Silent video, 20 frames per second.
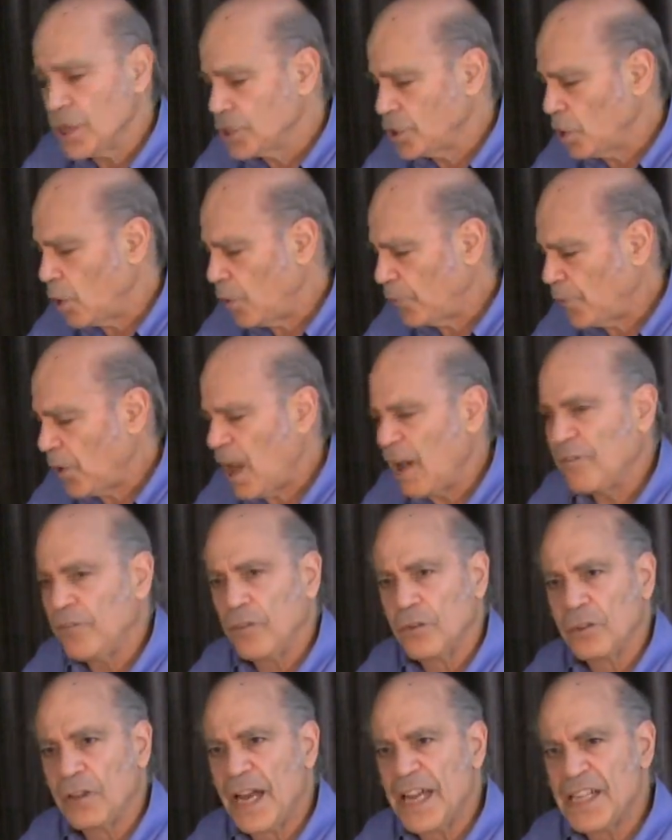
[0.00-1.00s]
So if you
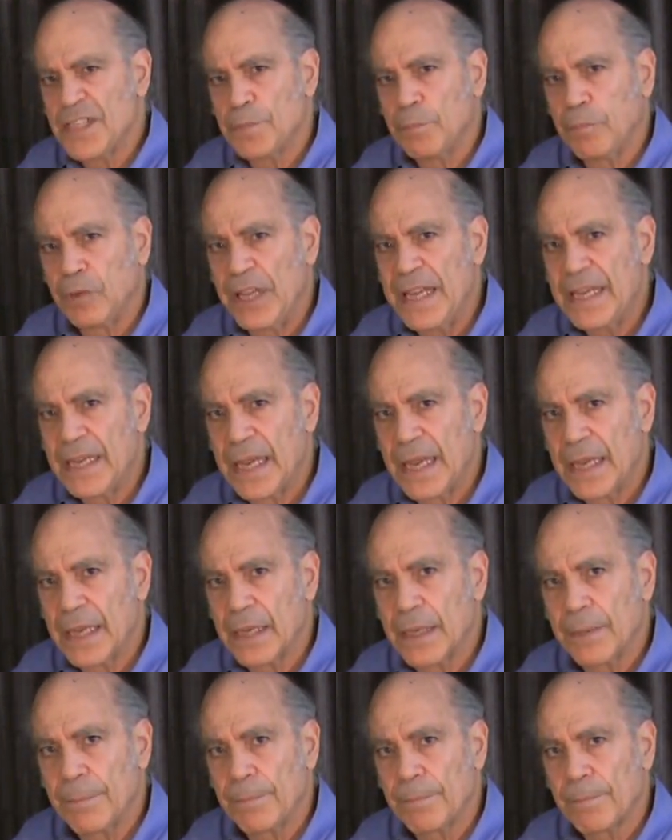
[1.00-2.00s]
have lights
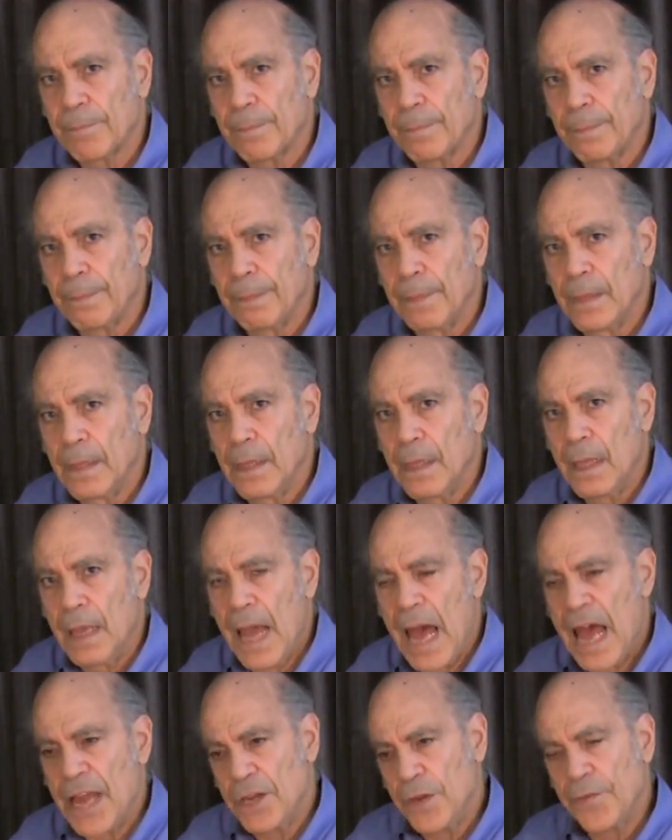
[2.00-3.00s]
blinking
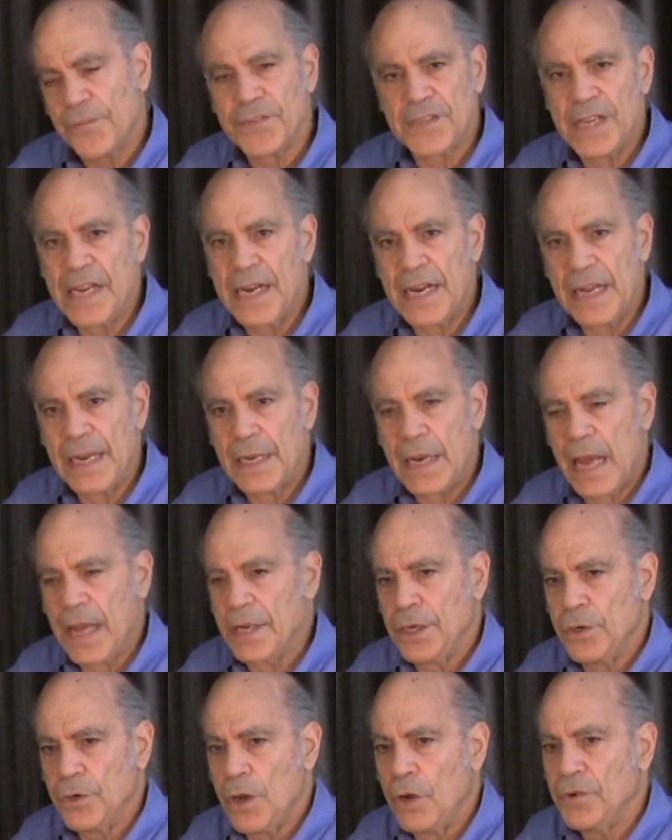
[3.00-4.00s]
and you've seen it
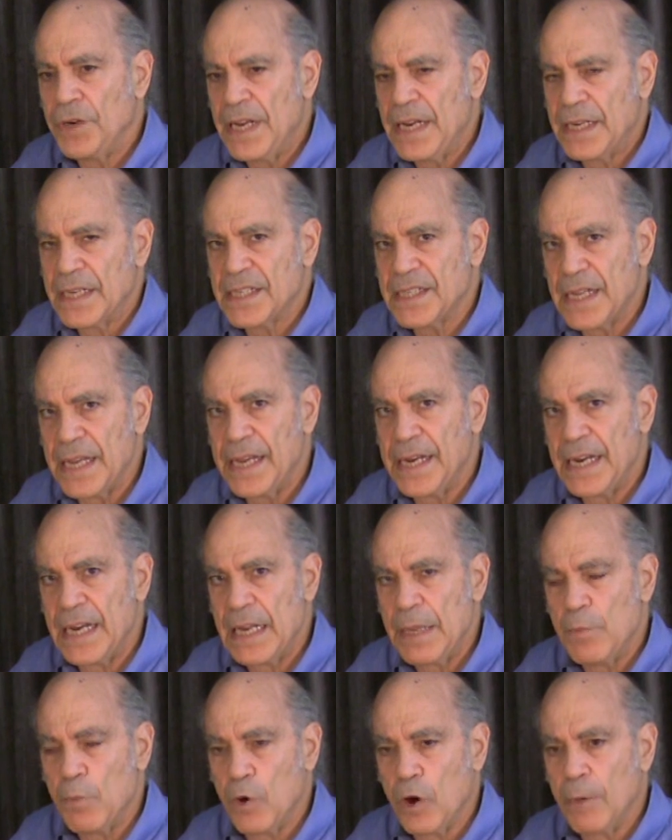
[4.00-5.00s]
and you don't need to see it
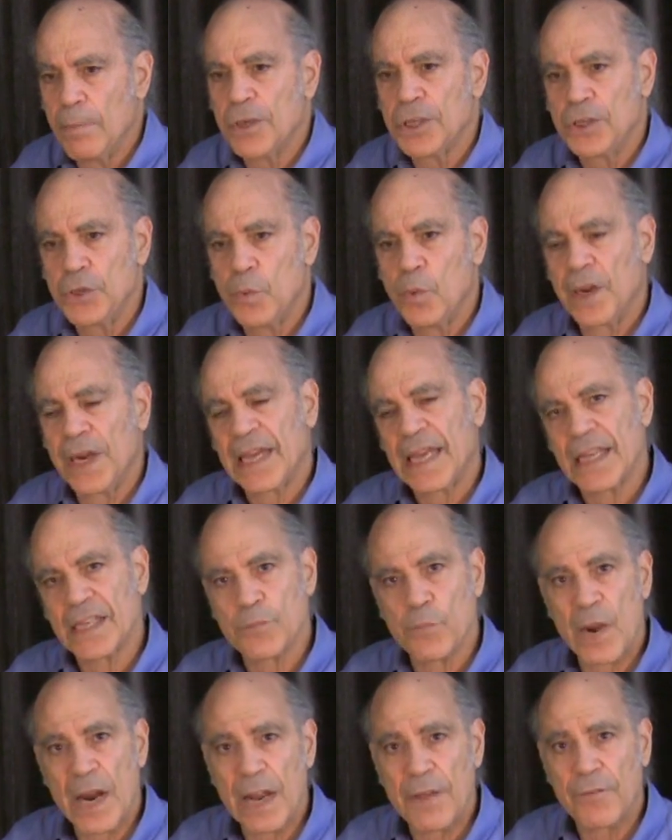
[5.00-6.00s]
anymore, but you want to
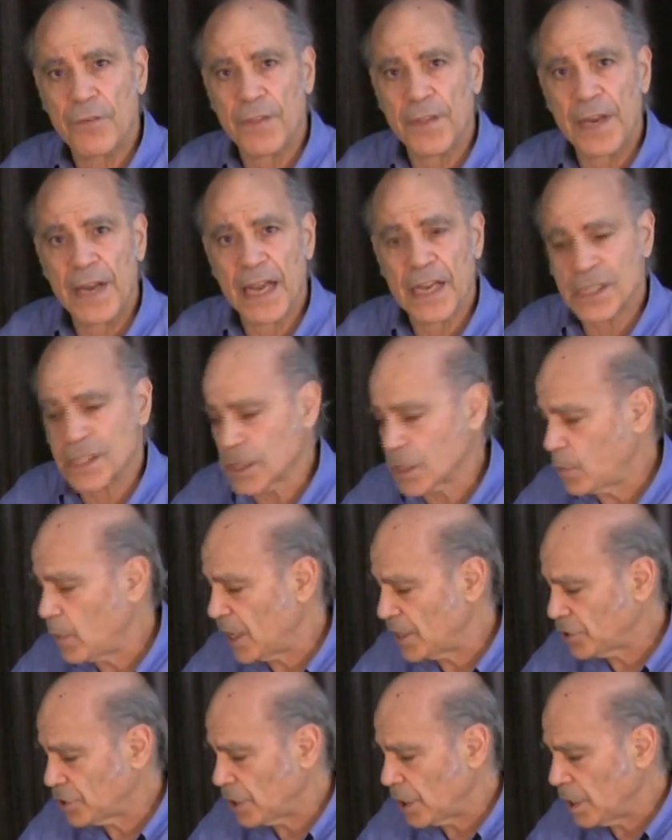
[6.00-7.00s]
get ready for the next
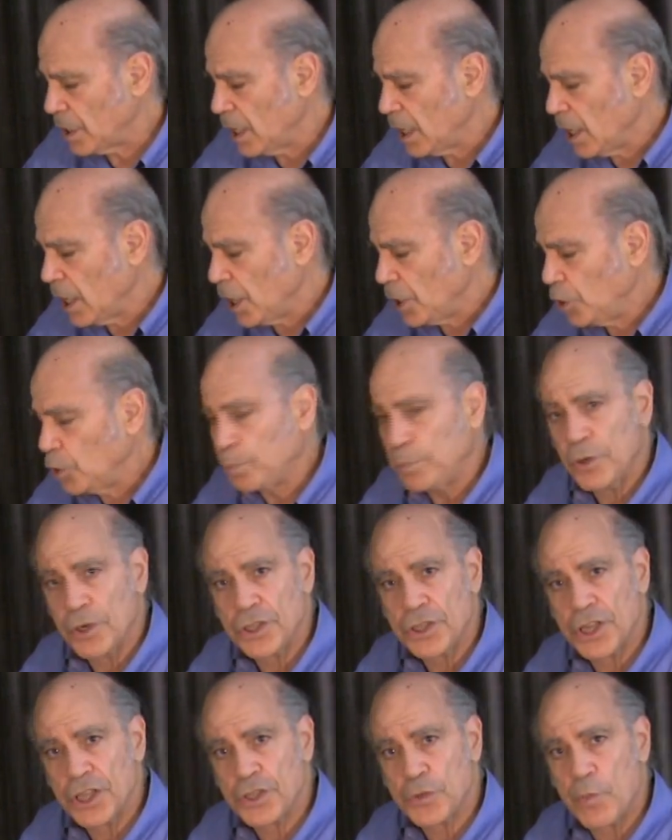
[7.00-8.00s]
question, you'll
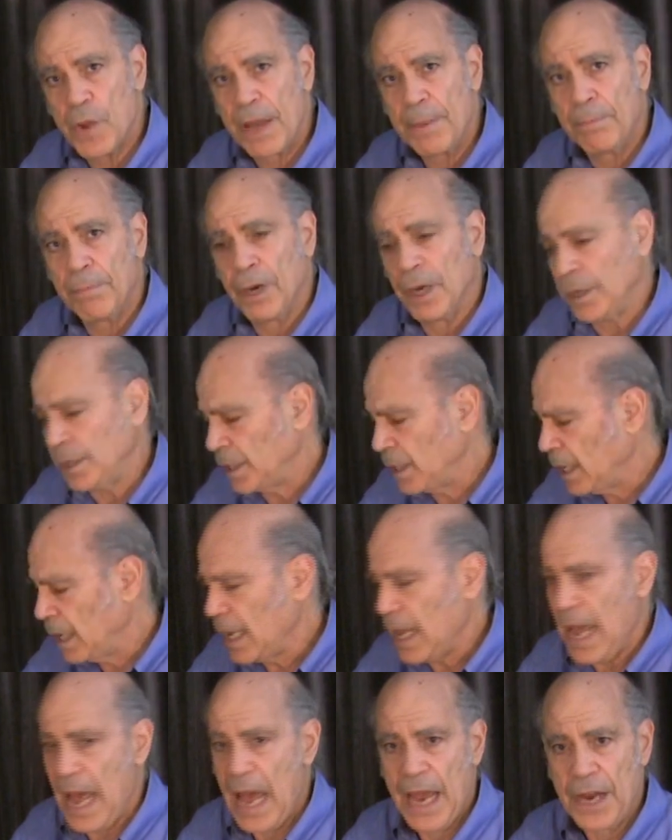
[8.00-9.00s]
push this red button
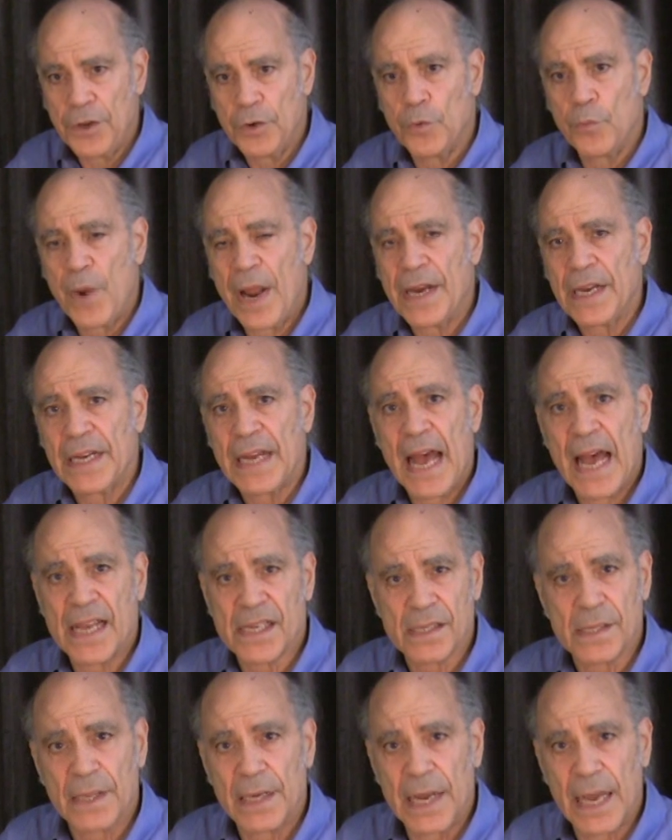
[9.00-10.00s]
and you're ready to
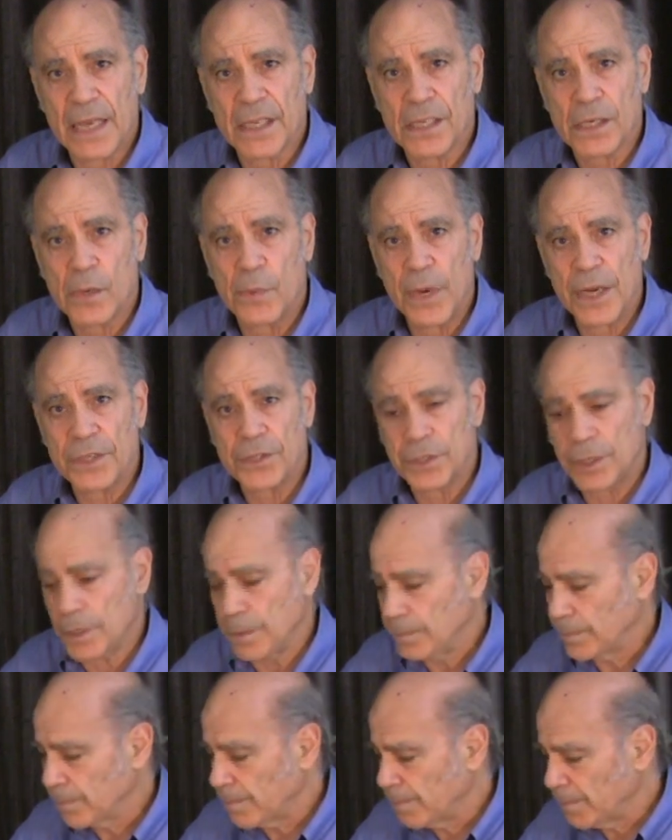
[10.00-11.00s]
ask the next
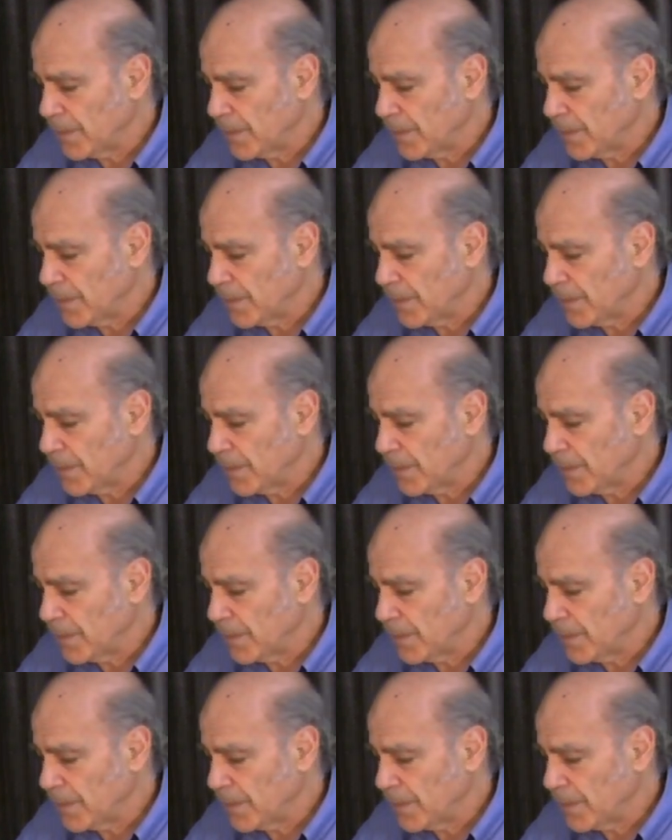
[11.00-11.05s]
question.